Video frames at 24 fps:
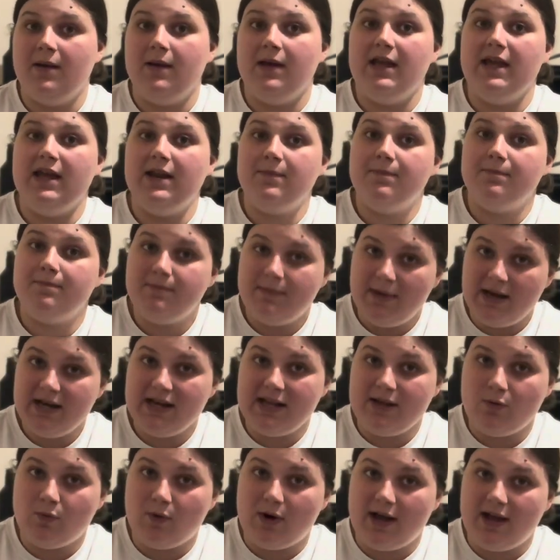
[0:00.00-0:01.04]
in
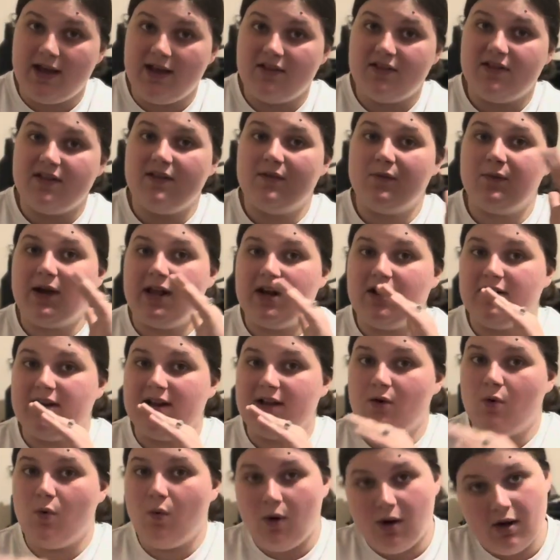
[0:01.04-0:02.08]
money wise rather
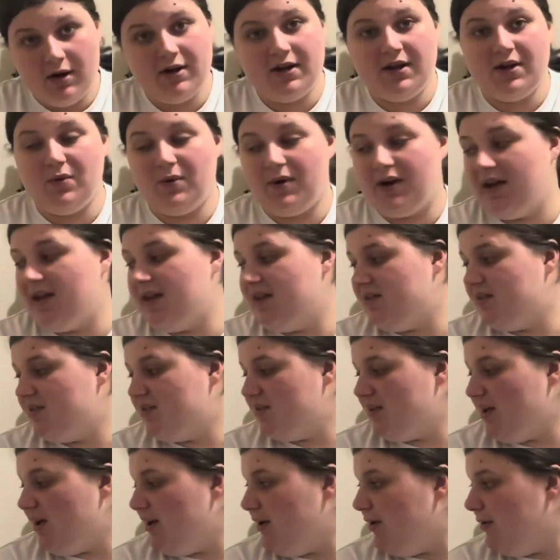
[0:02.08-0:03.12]
than quantity wise.
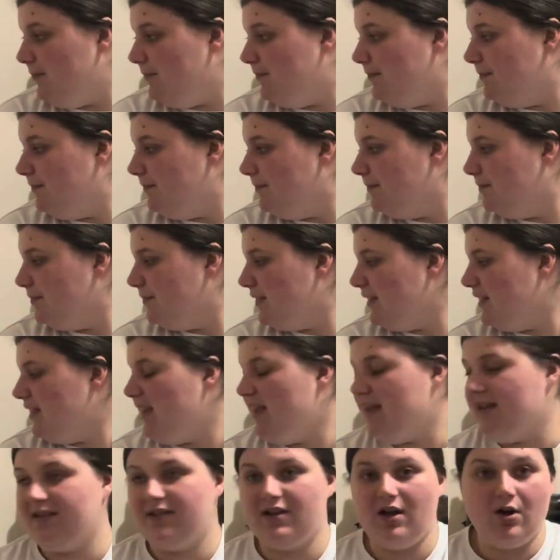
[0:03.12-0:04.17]
So
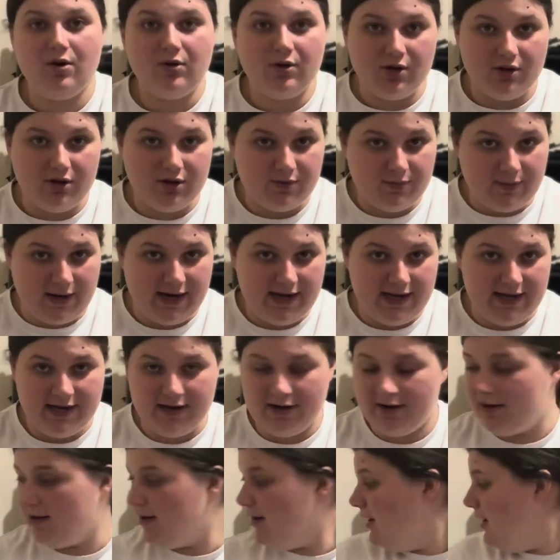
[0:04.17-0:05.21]
it's all good right
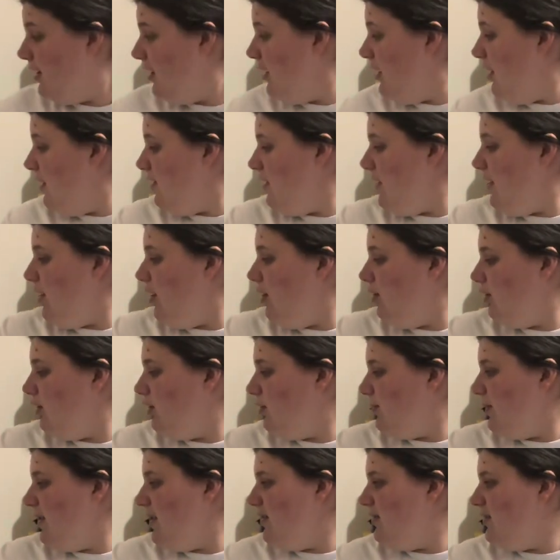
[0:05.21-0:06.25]
here. The only
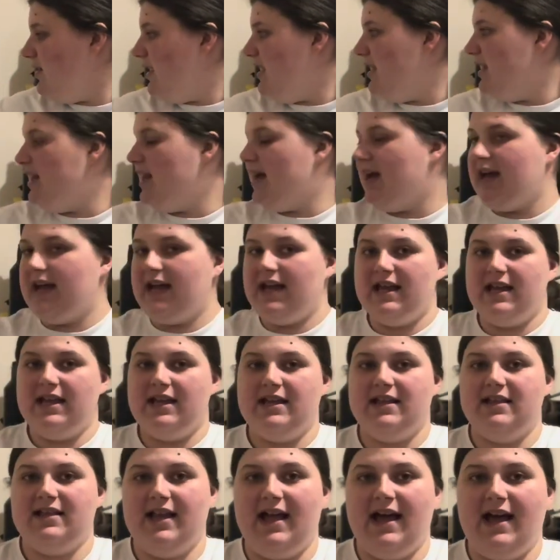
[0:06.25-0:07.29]
reason
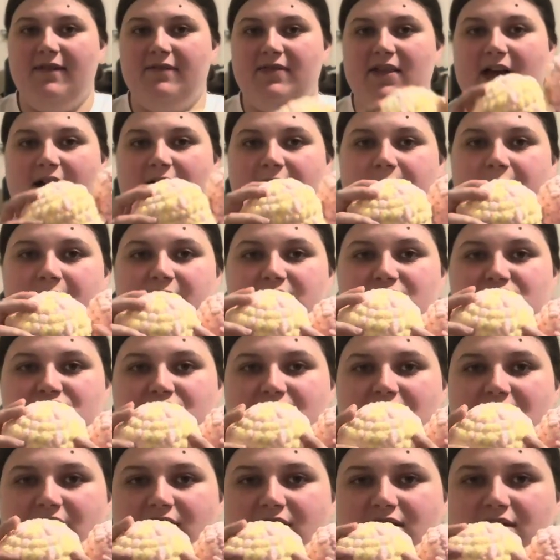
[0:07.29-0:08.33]
I have not finished
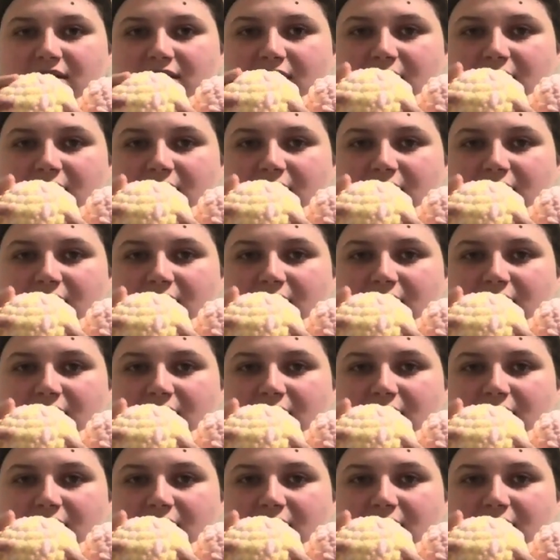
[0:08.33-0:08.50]
this